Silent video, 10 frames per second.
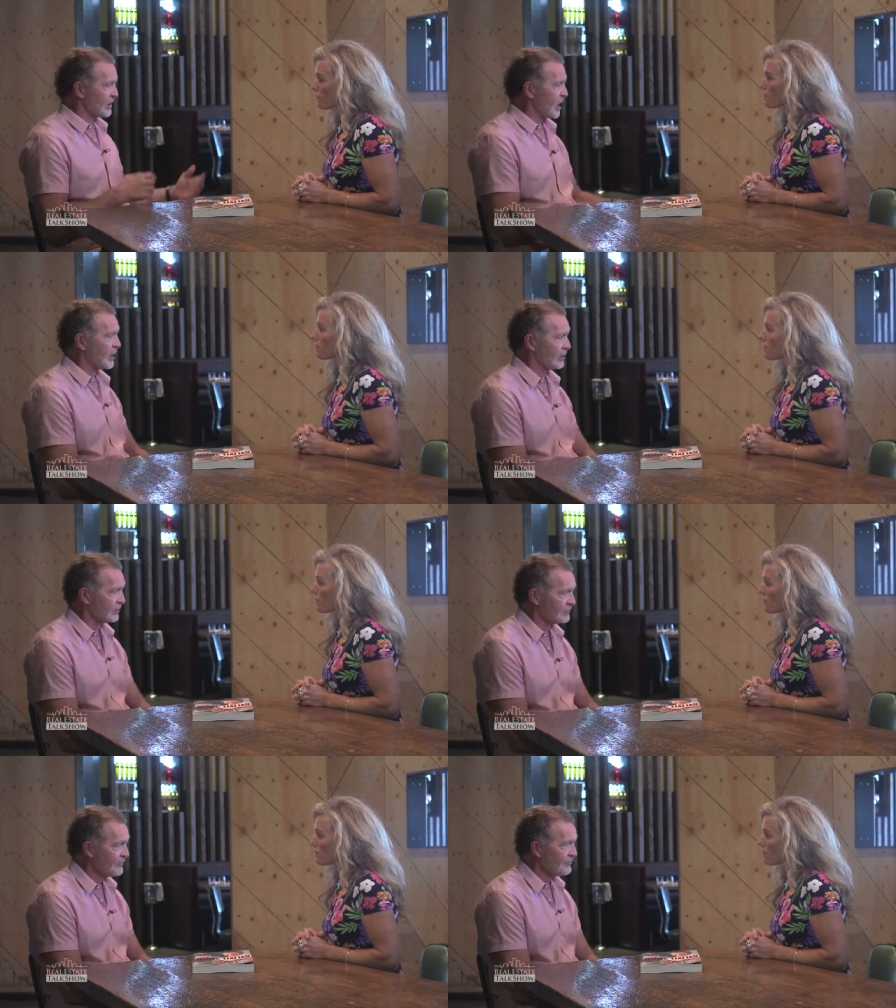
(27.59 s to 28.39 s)
hire.
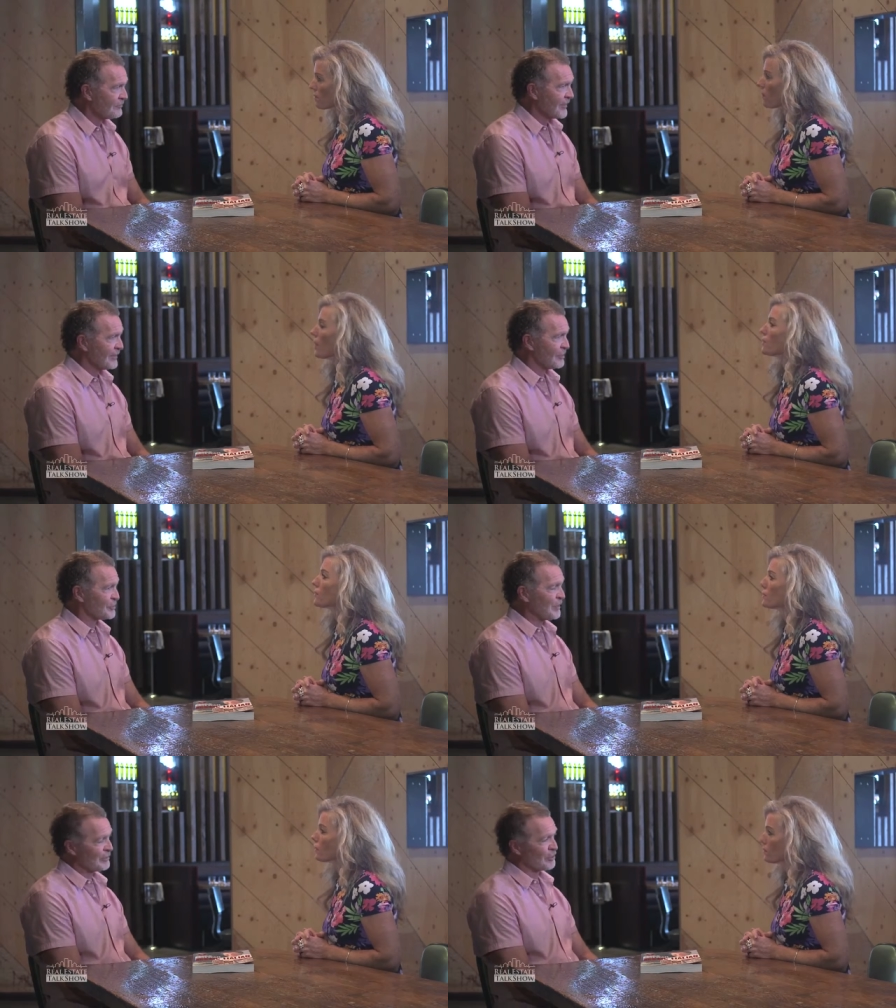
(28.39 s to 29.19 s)
Right.
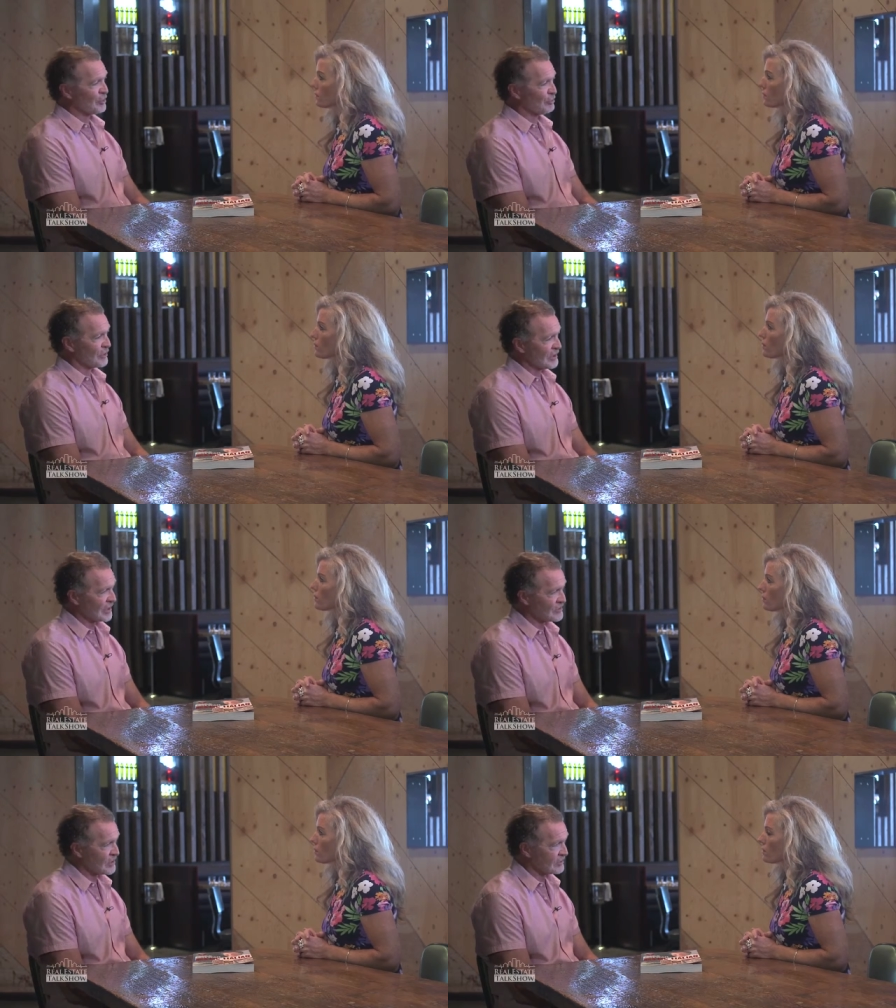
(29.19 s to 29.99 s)
Those people don't really
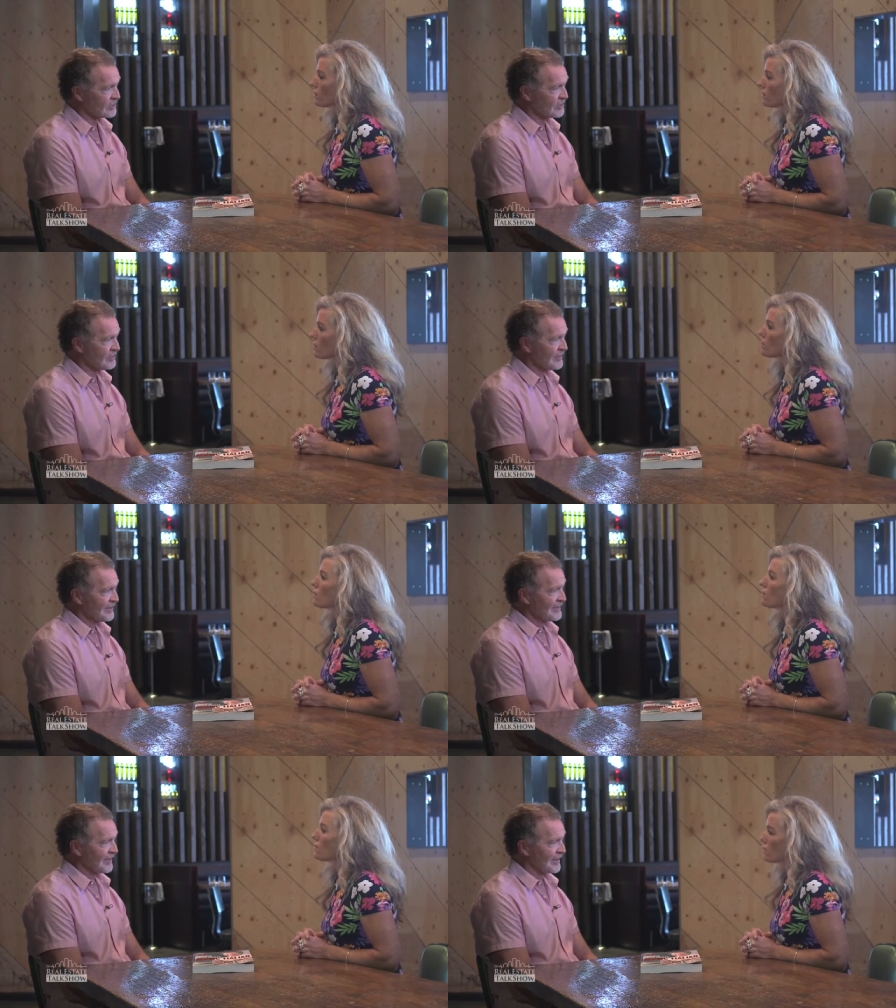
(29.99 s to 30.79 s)
exist.
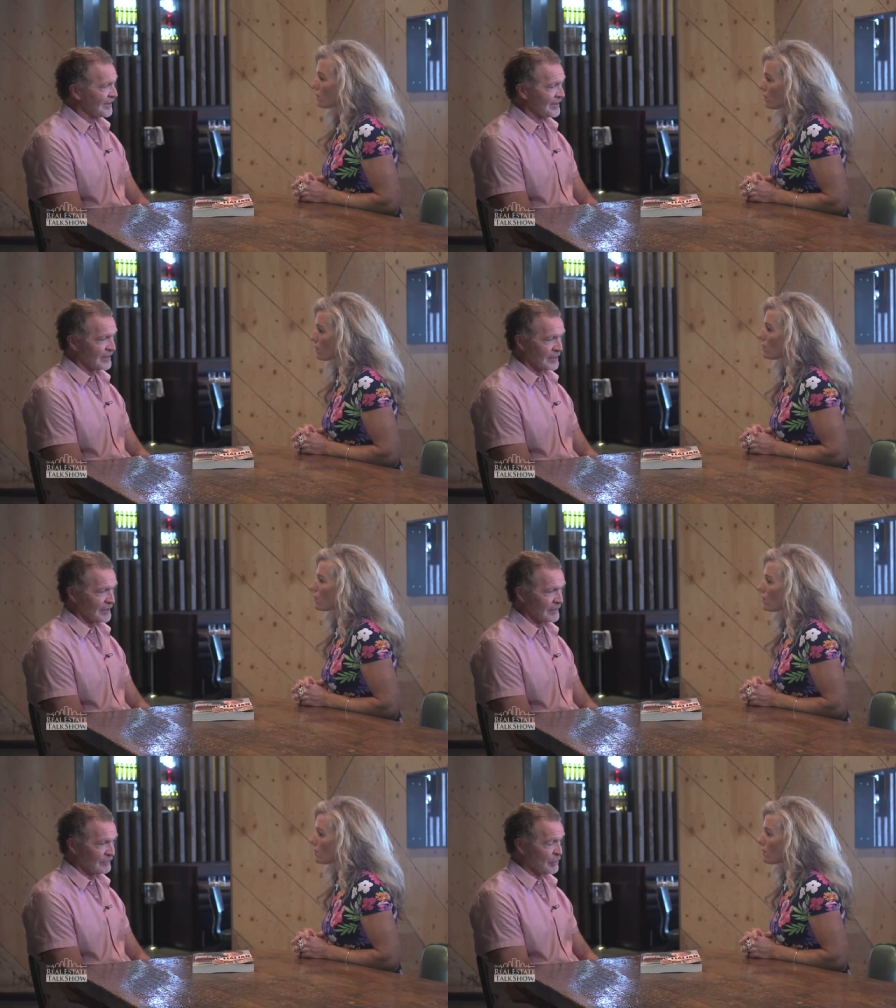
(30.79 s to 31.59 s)
And
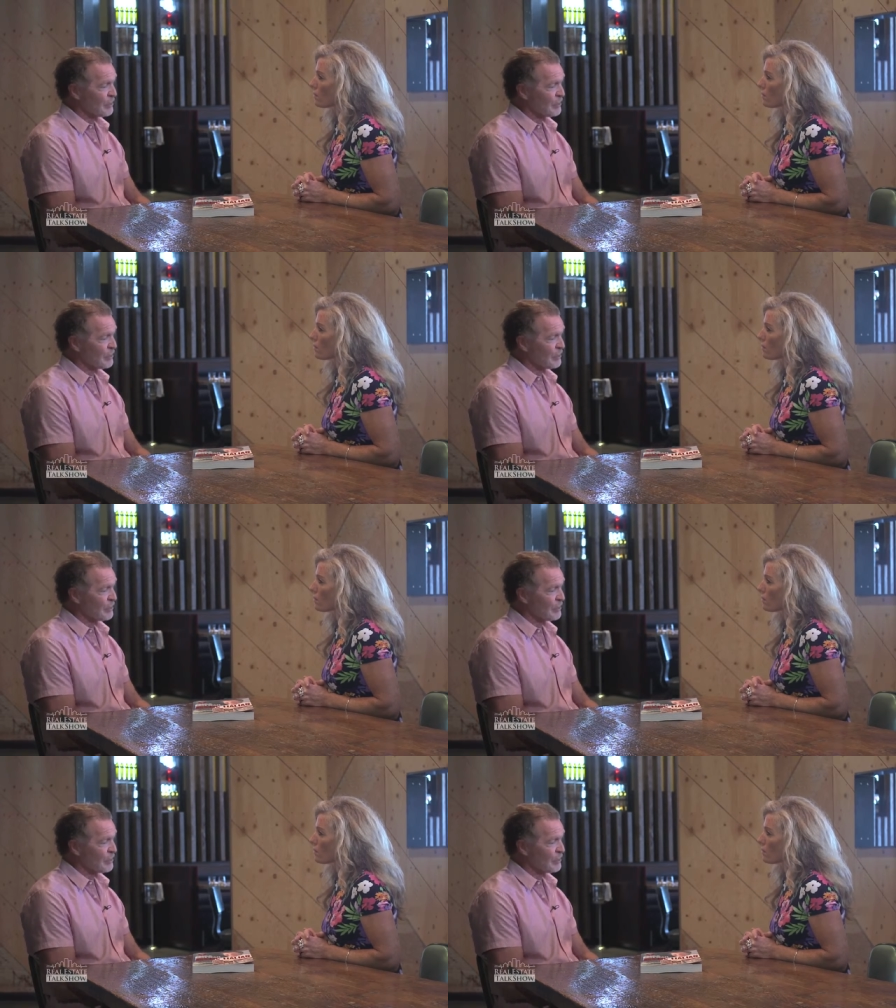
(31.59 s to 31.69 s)
uh, if you